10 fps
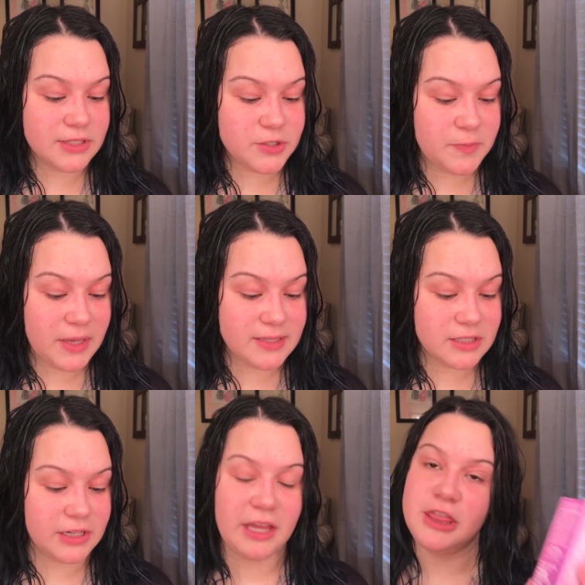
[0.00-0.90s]
This was
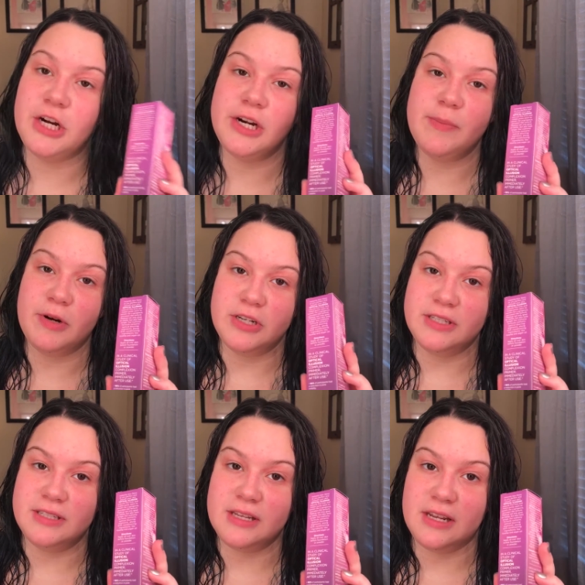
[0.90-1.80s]
based on a
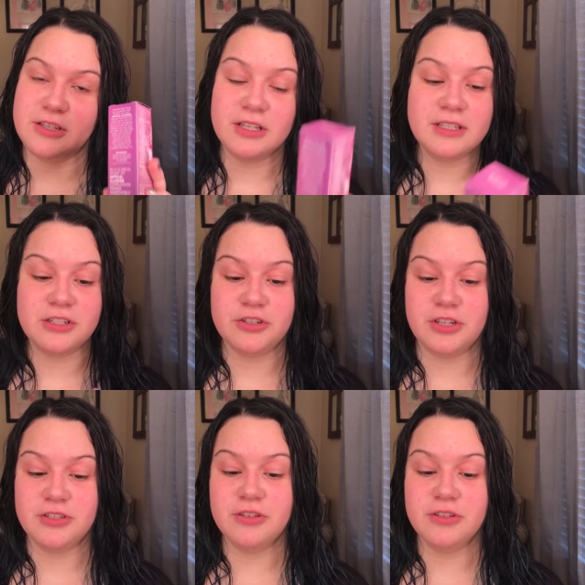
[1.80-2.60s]
30-person study, so that's interesting.